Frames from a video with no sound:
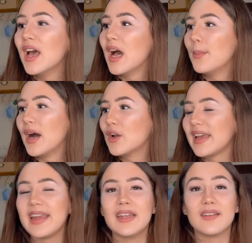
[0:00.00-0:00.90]
about
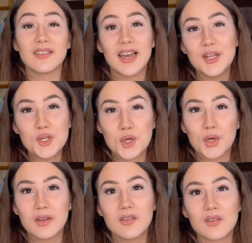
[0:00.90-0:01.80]
a design
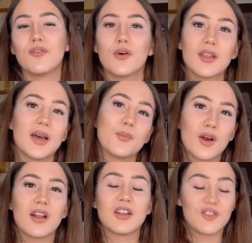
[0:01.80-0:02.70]
choice for that
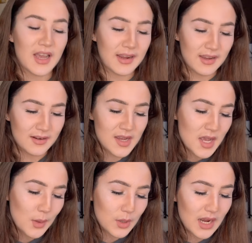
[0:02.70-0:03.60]
Prada jacket
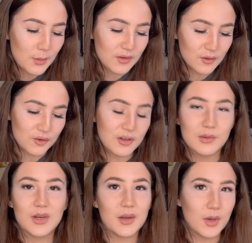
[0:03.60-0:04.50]
where I wasn't sure
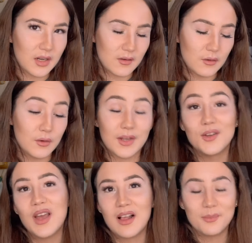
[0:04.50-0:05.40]
what I wanted to do, and
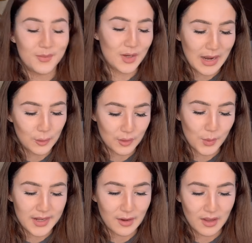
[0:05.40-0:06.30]
you helped me out
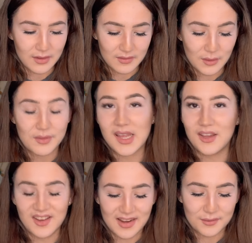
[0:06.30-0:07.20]
quite a lot, so thank
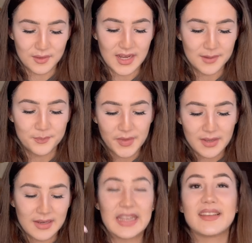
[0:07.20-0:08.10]
you guys for that.
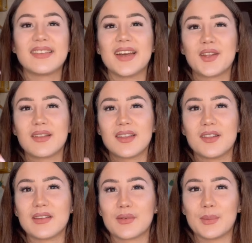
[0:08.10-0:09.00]
Link is down in the
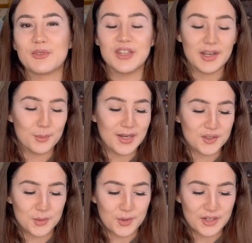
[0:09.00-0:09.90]
description, I
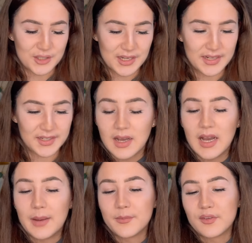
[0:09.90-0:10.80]
much appreciate it.
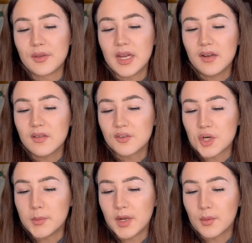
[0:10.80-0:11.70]
So there's a German